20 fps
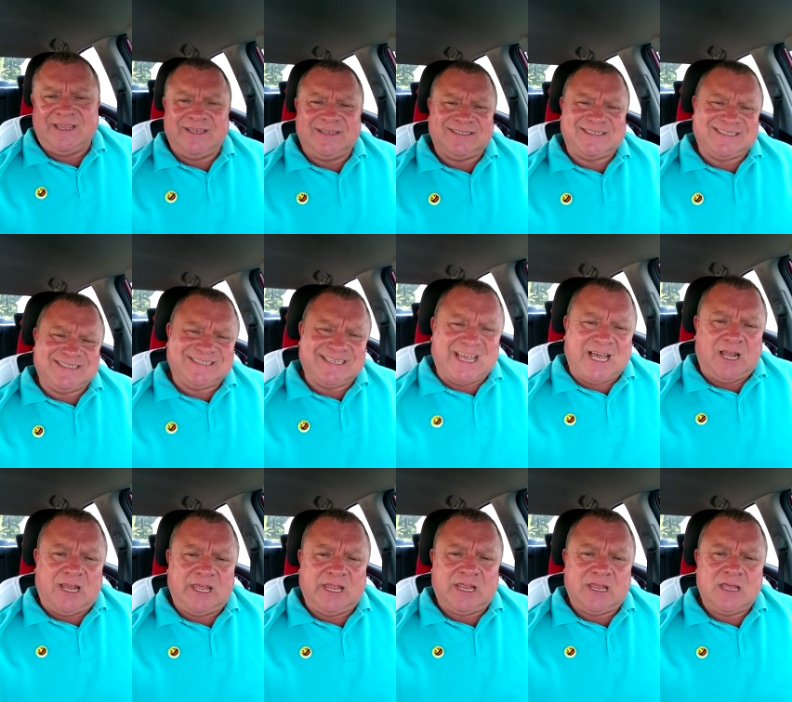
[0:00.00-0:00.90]
is
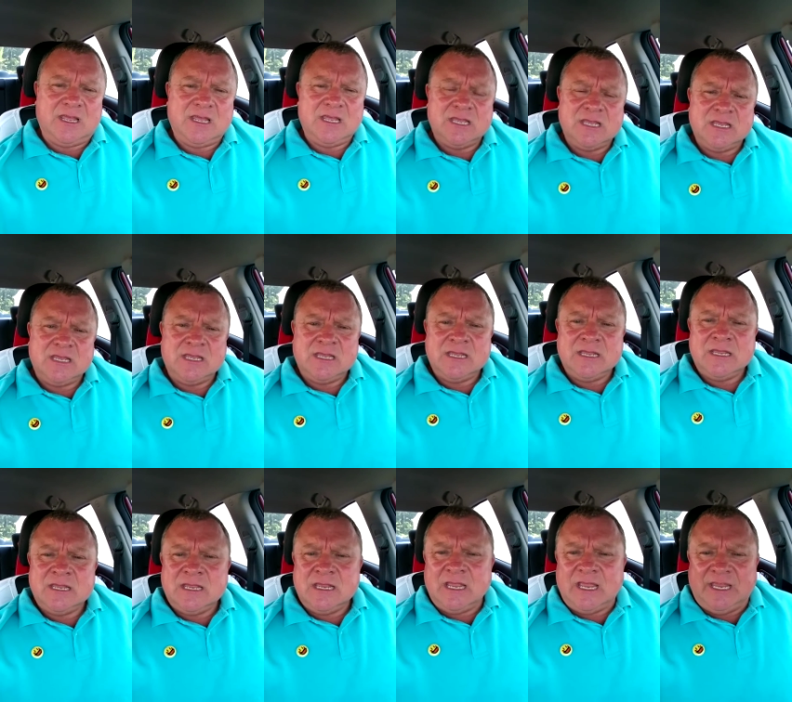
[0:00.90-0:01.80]
selling
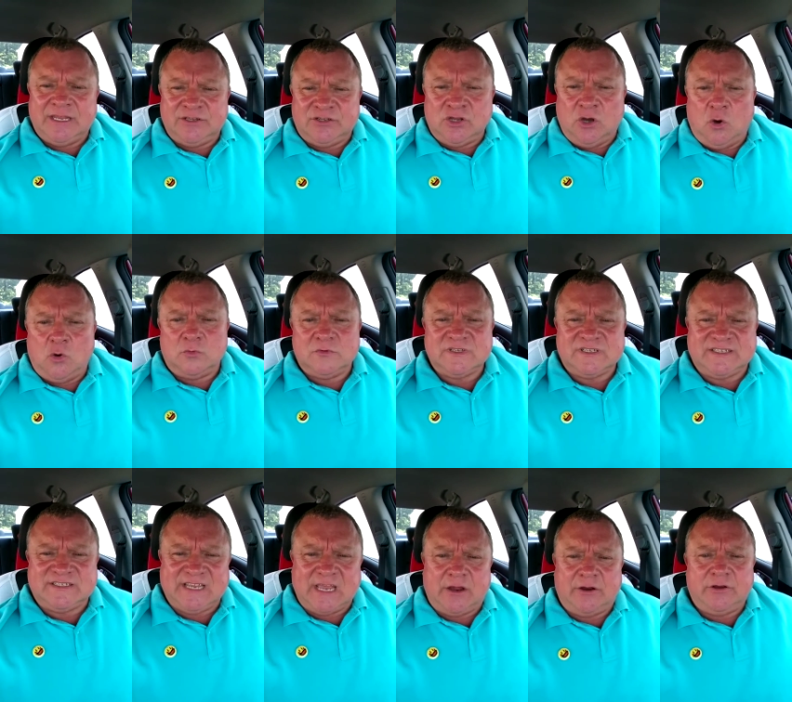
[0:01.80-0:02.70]
and don't
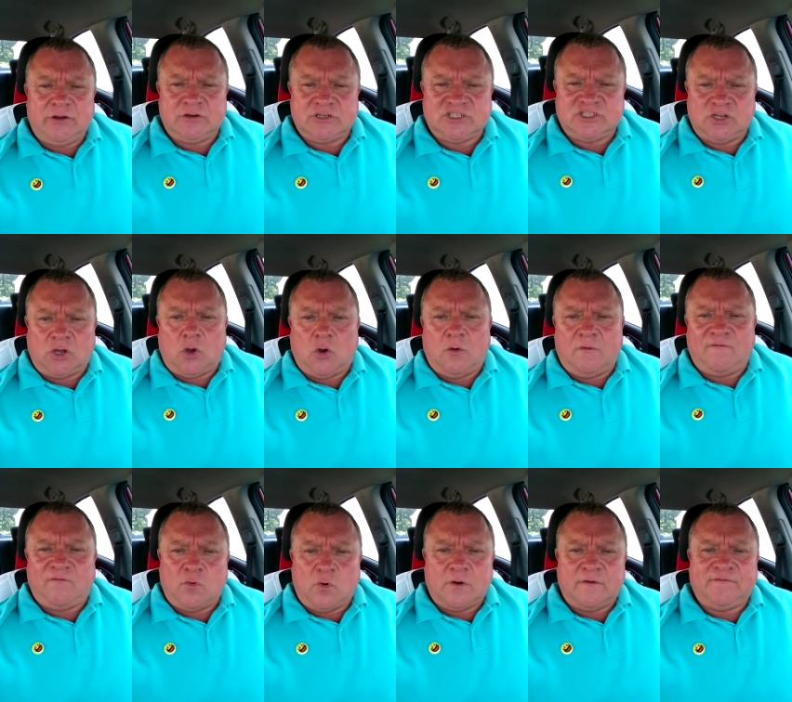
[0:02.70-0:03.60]
sell your soul
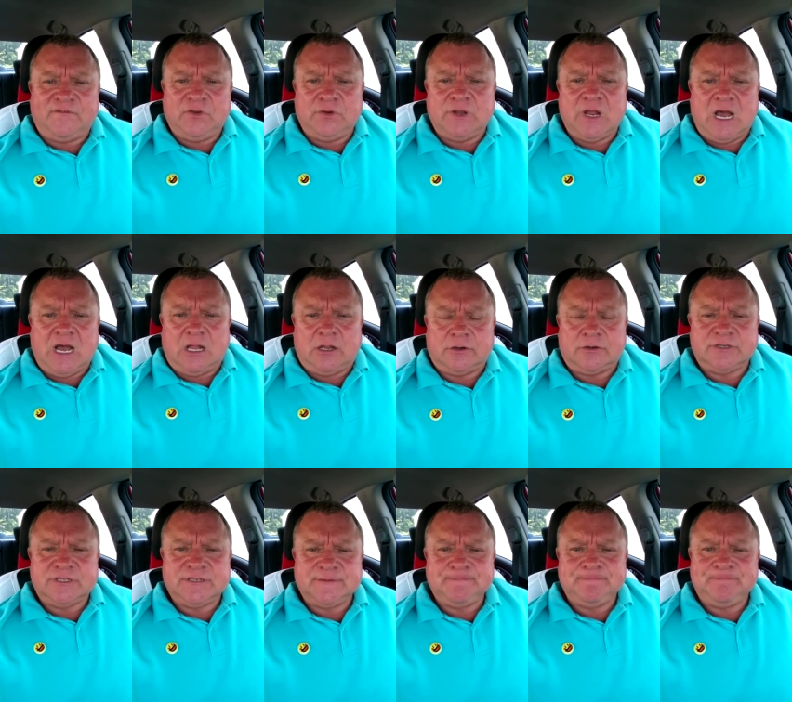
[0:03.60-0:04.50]
for a few
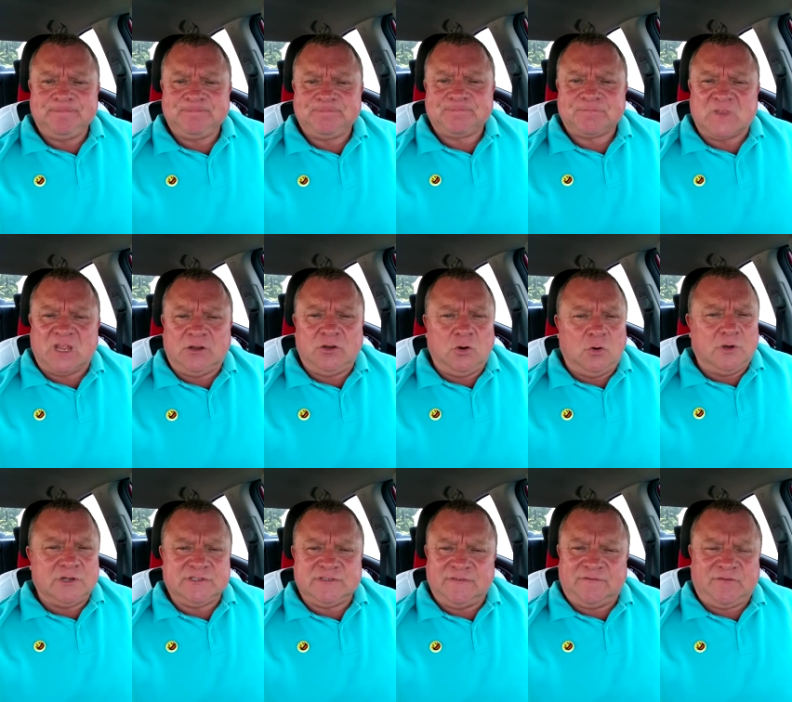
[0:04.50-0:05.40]
dollars. I know
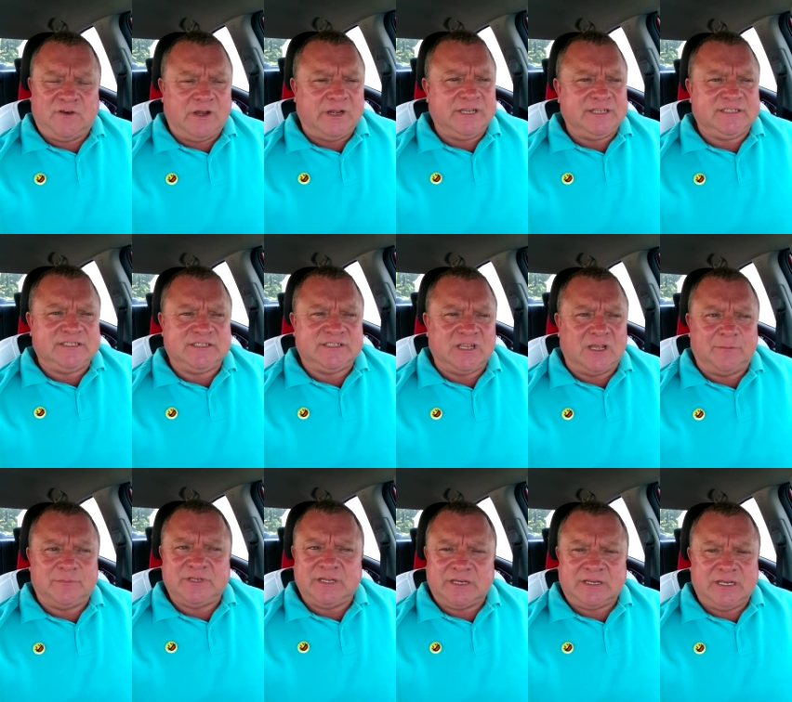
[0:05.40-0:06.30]
it's a funny
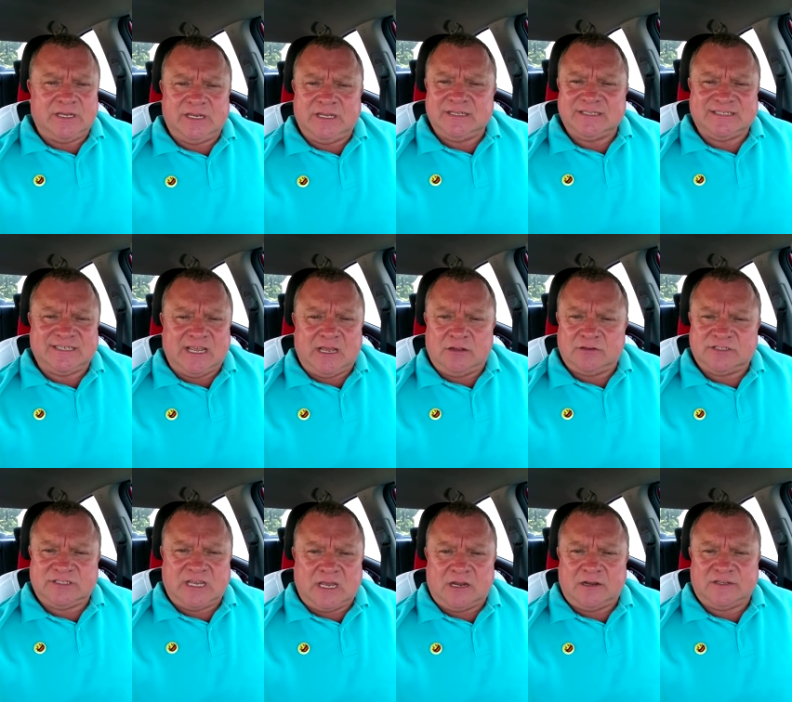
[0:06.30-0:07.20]
subject and it
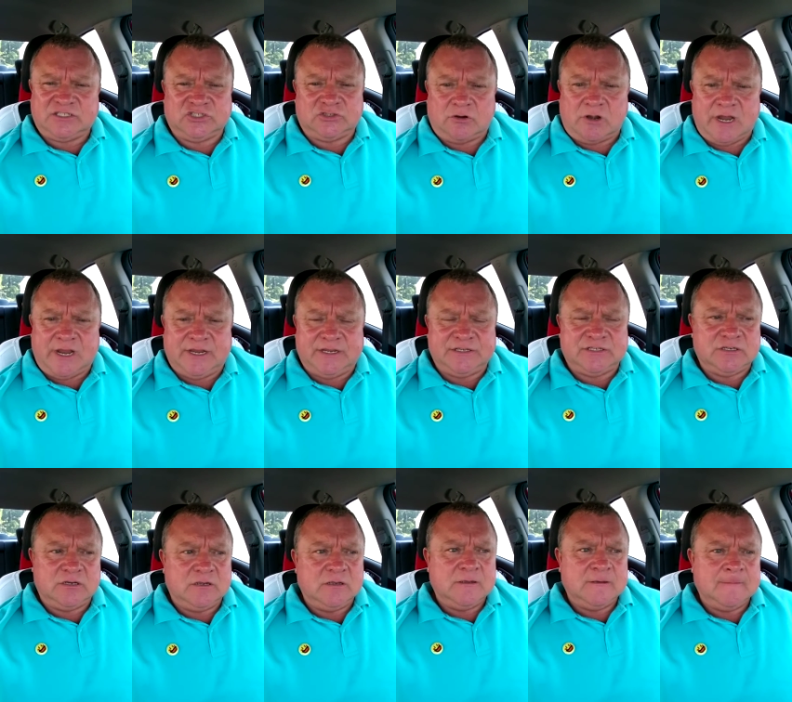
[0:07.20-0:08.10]
sounds kind of strange.
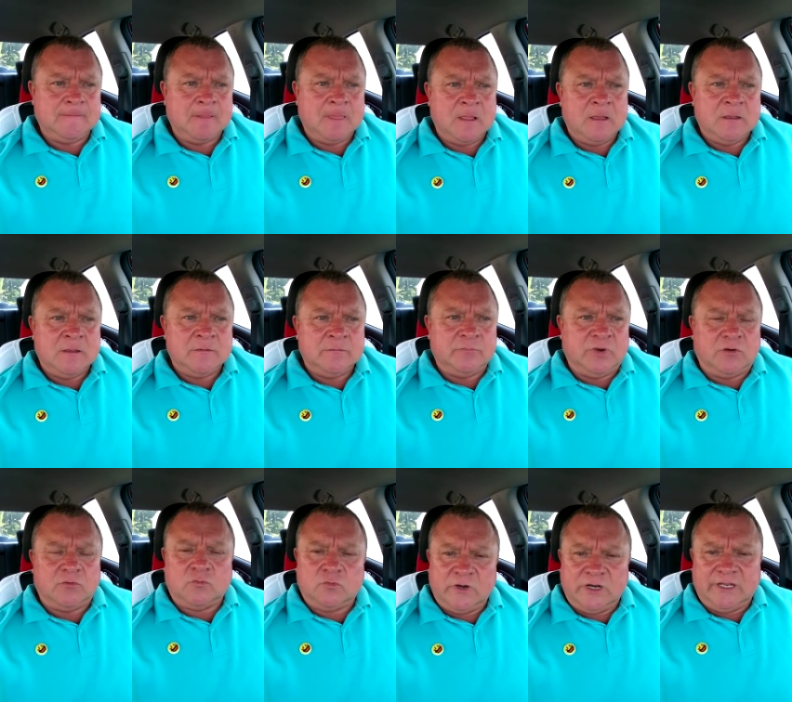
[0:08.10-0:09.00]

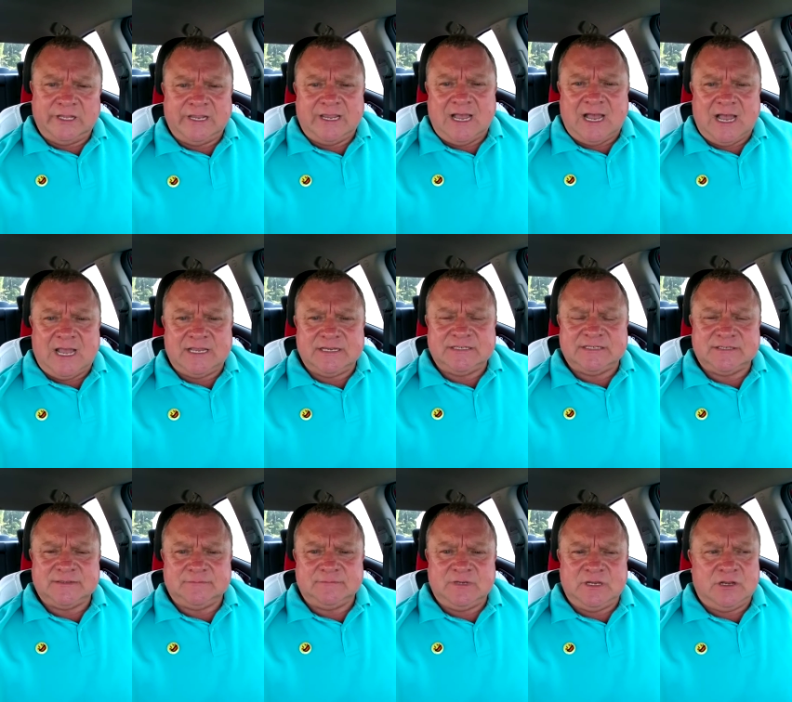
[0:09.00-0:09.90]
But really,
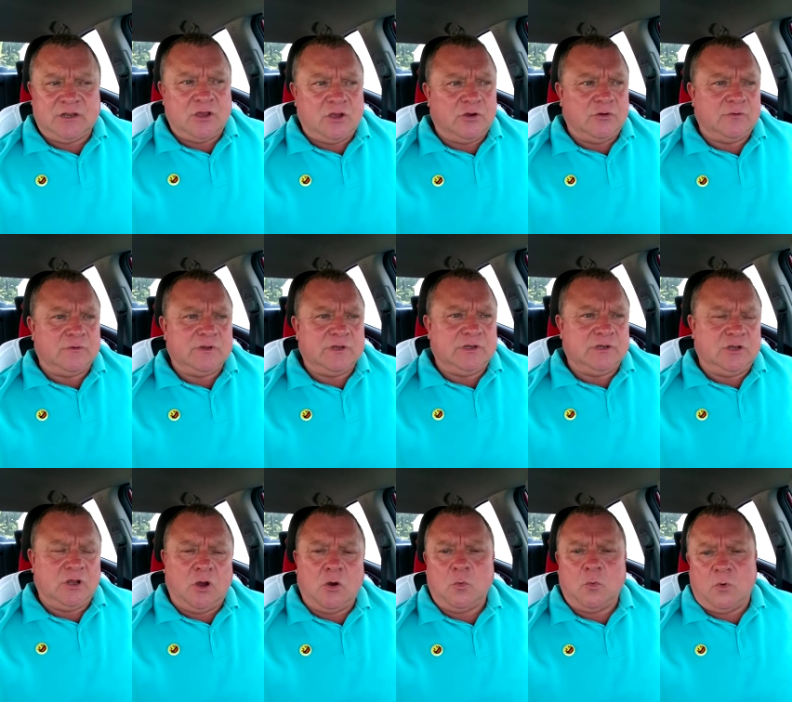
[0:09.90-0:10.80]
guys, you know, you
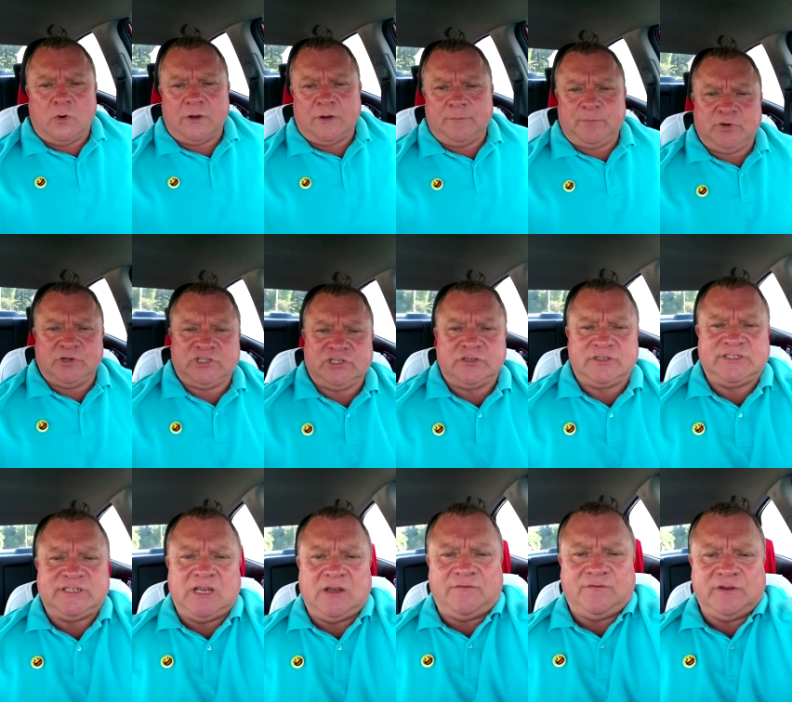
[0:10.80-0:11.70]
don't want to put
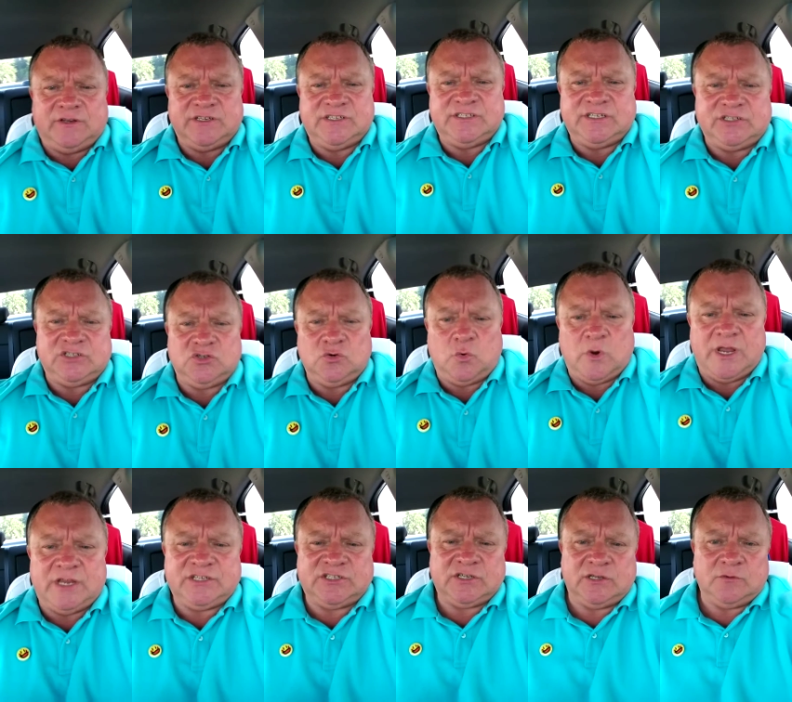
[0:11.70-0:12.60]
yourself in a
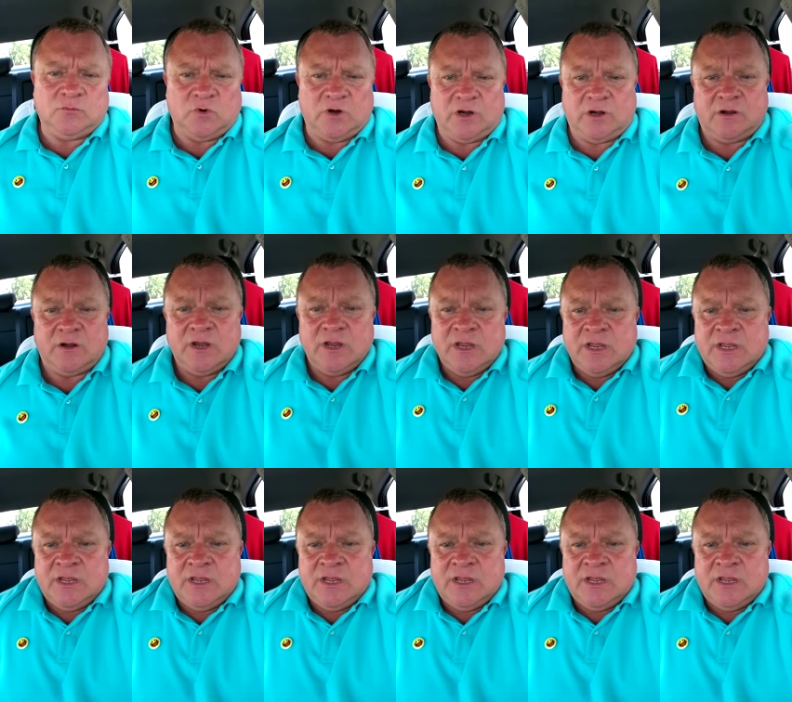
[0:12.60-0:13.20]
situation where